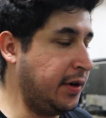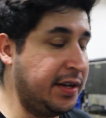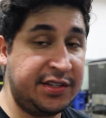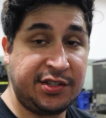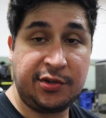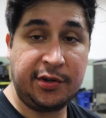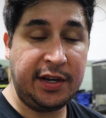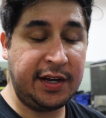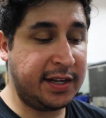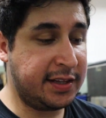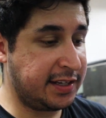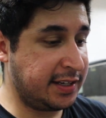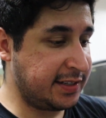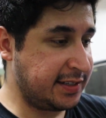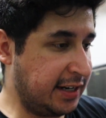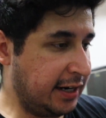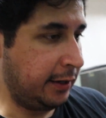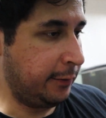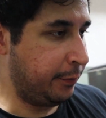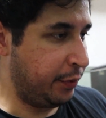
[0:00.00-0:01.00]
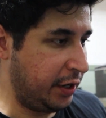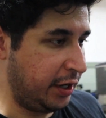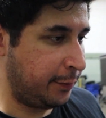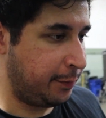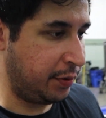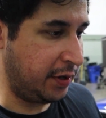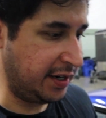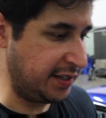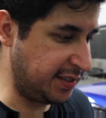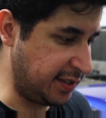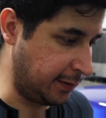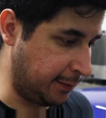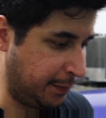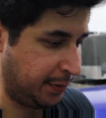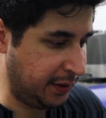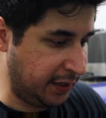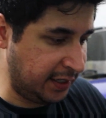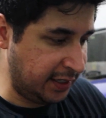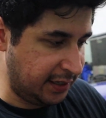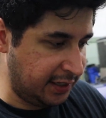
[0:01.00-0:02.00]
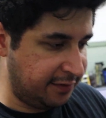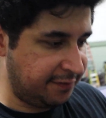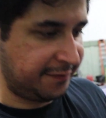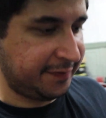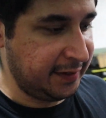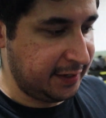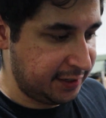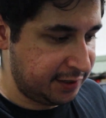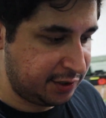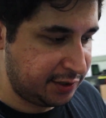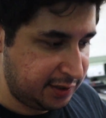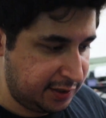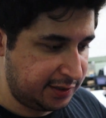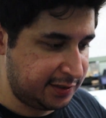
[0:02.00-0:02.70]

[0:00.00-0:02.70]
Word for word: Right, so I got the entire brake press completely finished.